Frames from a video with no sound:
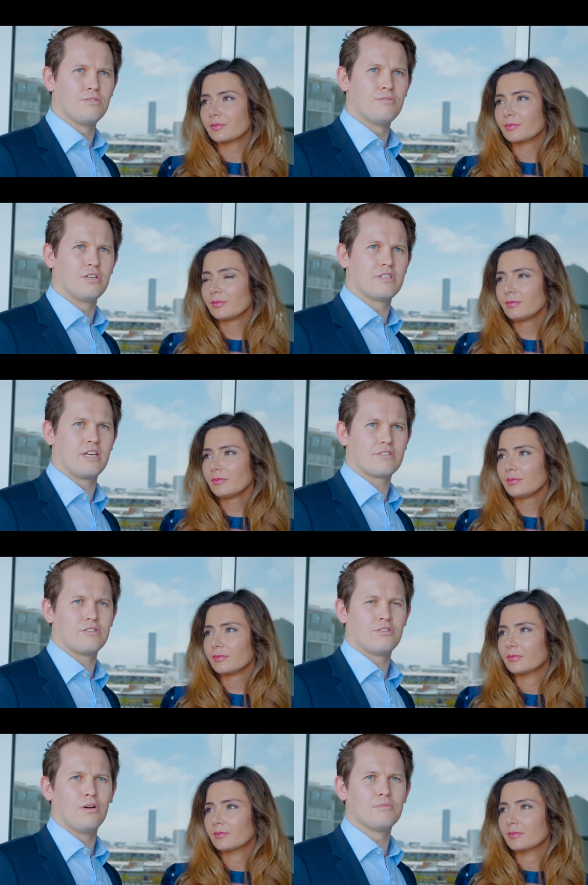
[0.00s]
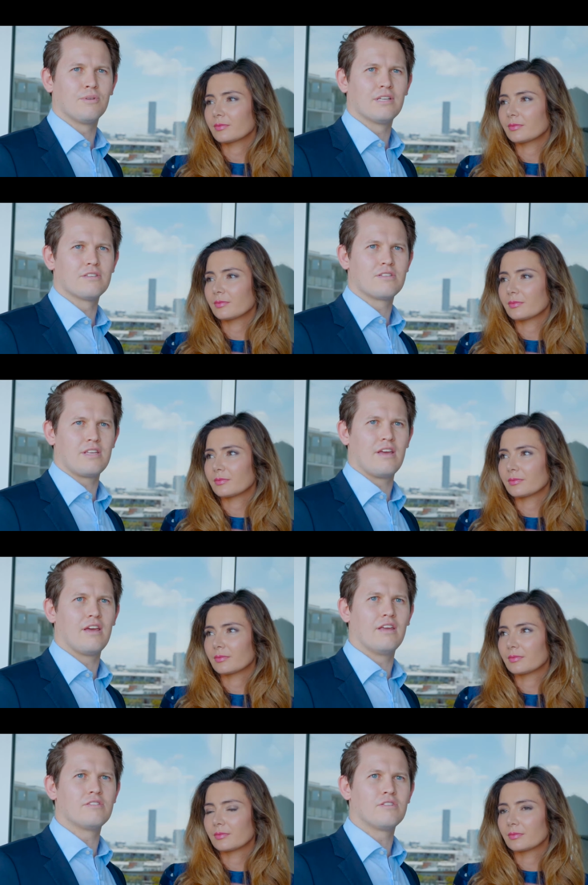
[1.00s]
Speaker 1: who really takes the time to
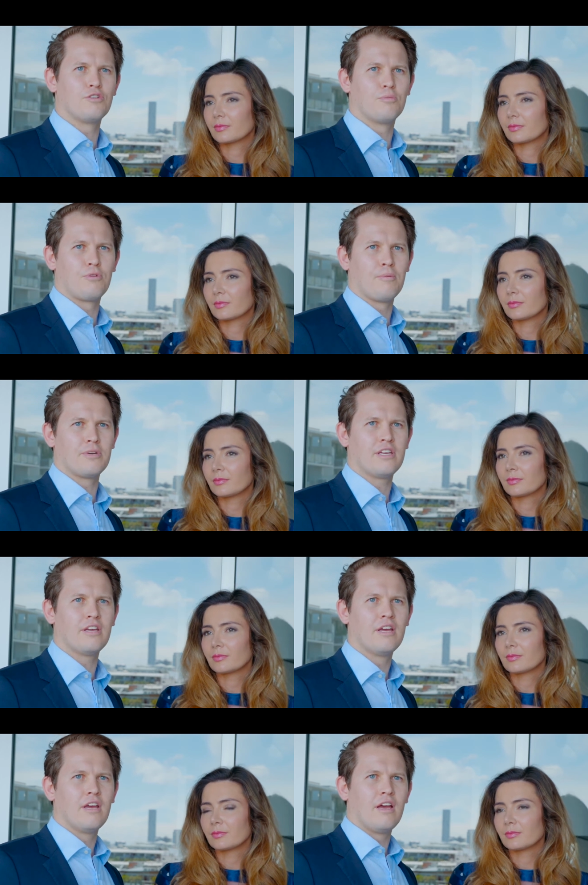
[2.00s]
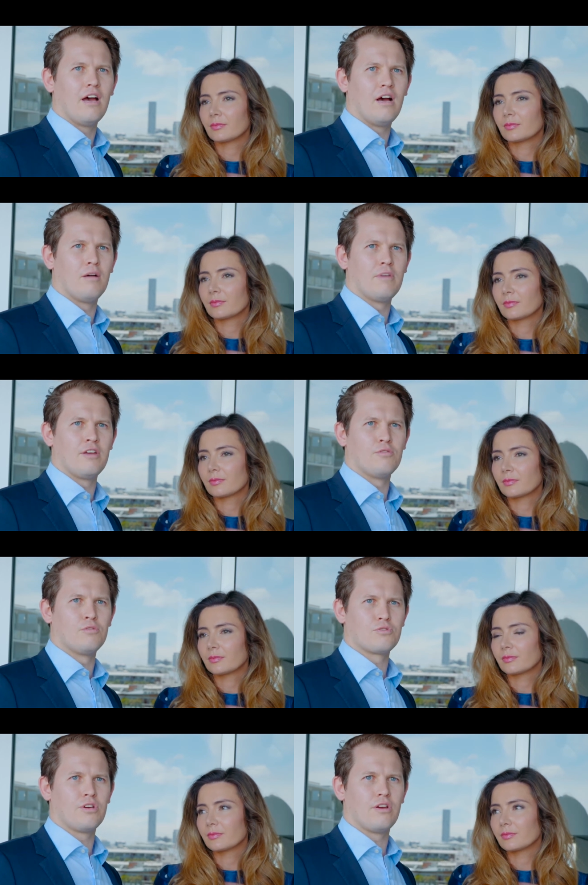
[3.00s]
understand property um,
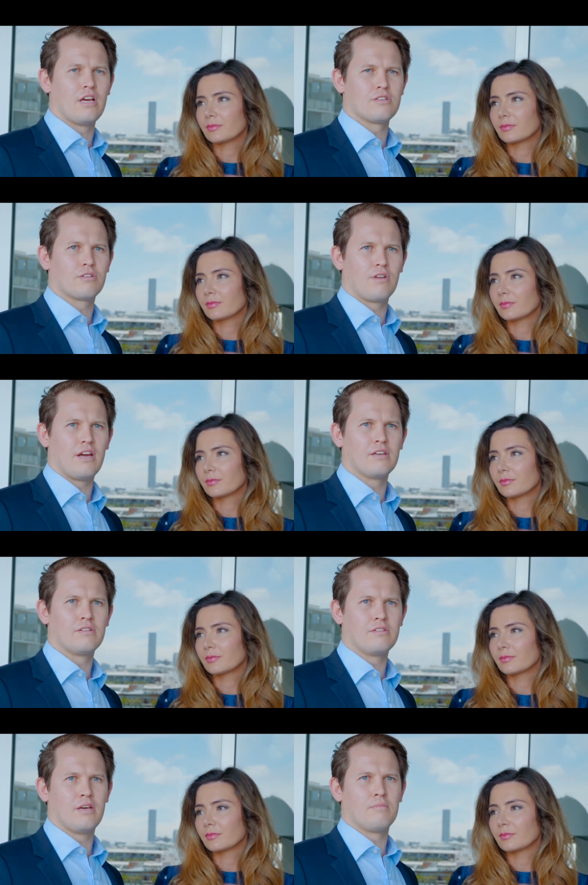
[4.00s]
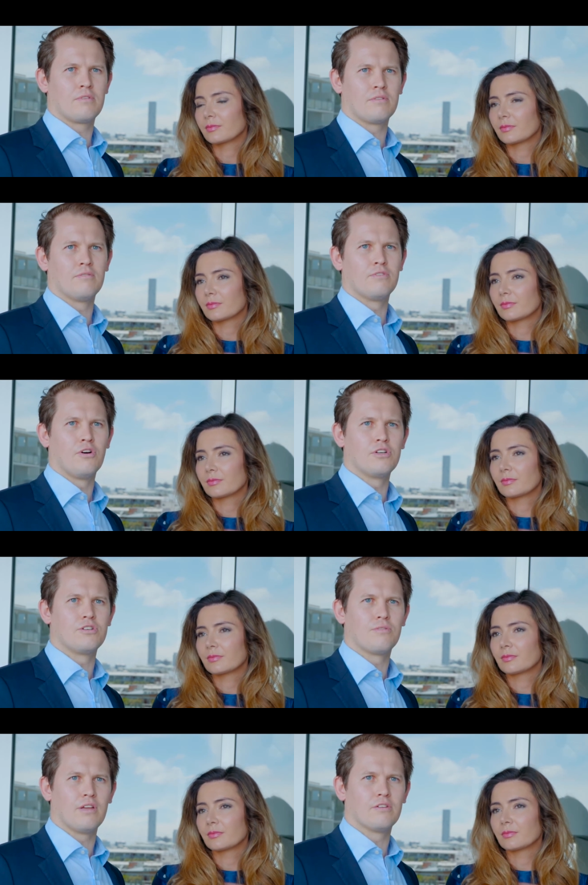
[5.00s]
and also has a great depth of
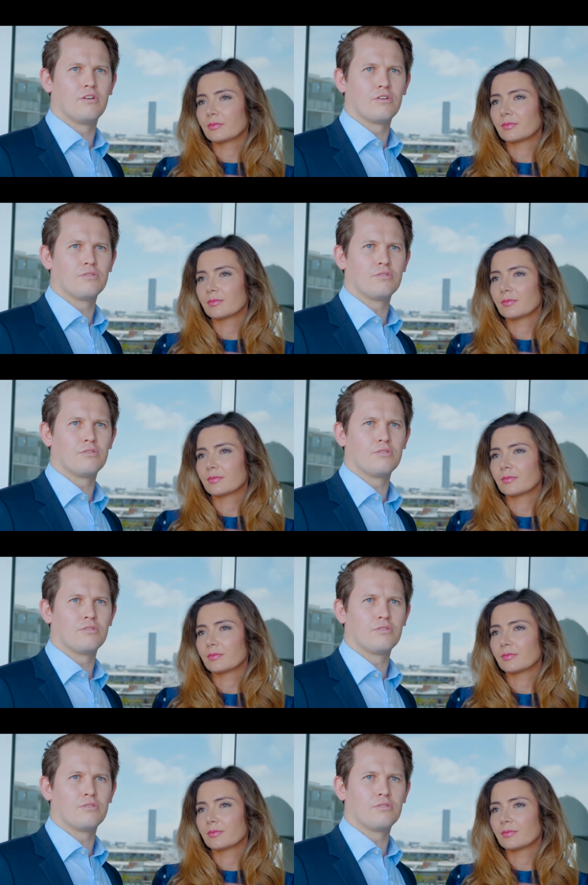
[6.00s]
knowledge around the